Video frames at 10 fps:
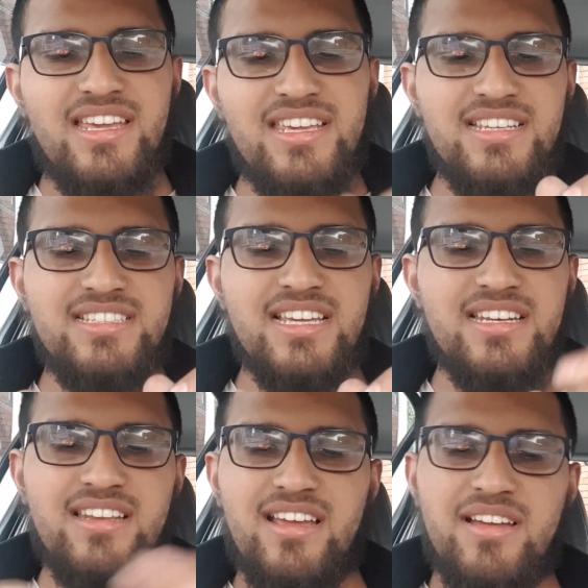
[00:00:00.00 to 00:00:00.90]
He said
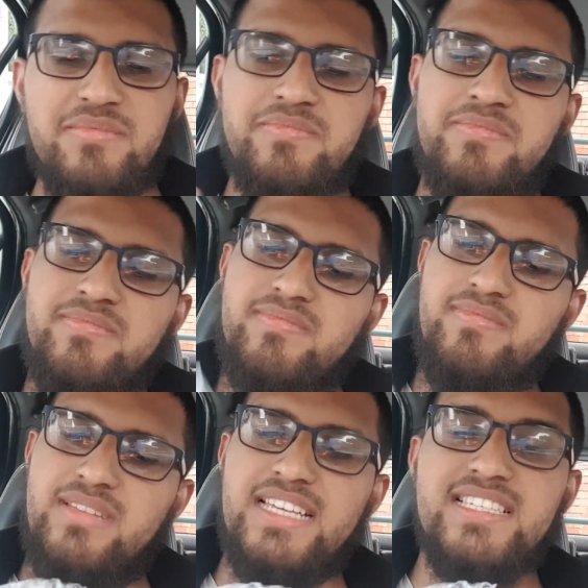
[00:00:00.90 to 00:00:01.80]

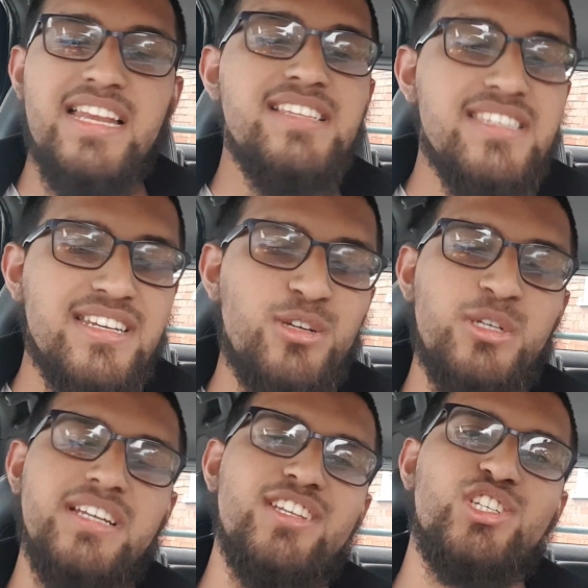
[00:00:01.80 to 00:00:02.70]
it's in good
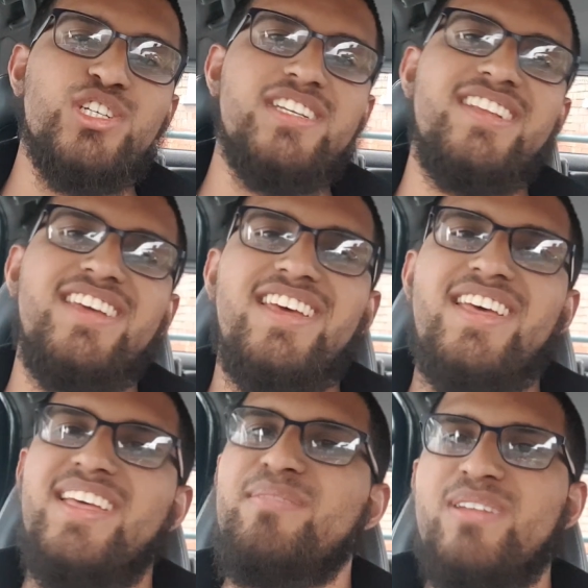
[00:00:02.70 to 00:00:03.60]
condition,
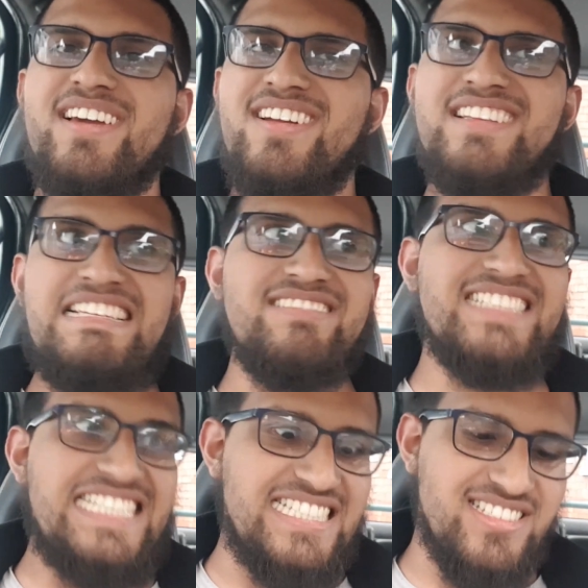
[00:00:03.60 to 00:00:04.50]
like, I don't
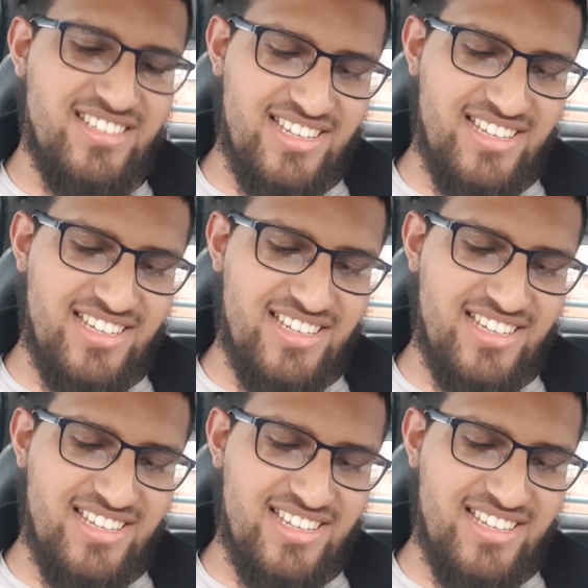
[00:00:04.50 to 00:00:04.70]
know.